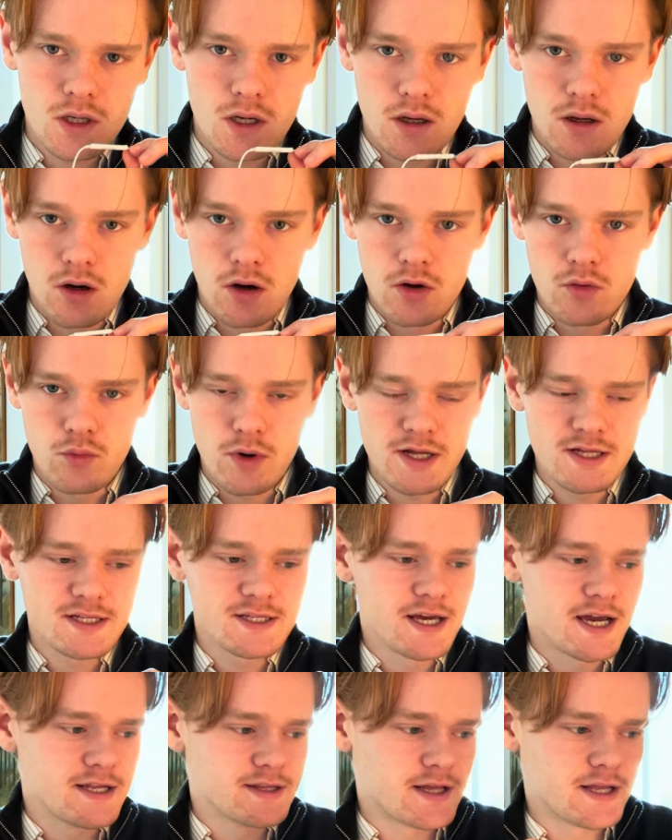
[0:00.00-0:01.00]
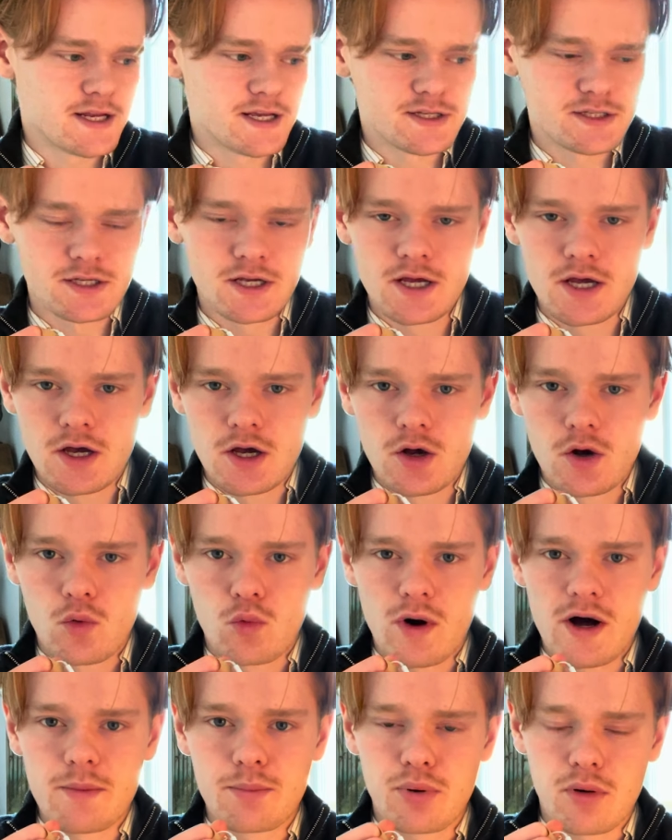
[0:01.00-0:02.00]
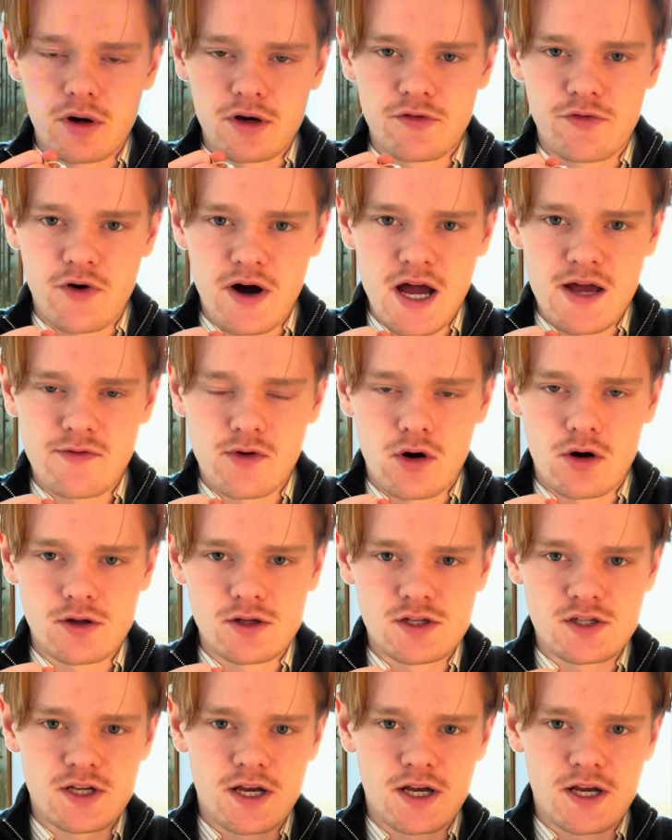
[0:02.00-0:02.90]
on one side that is 1.5 odds,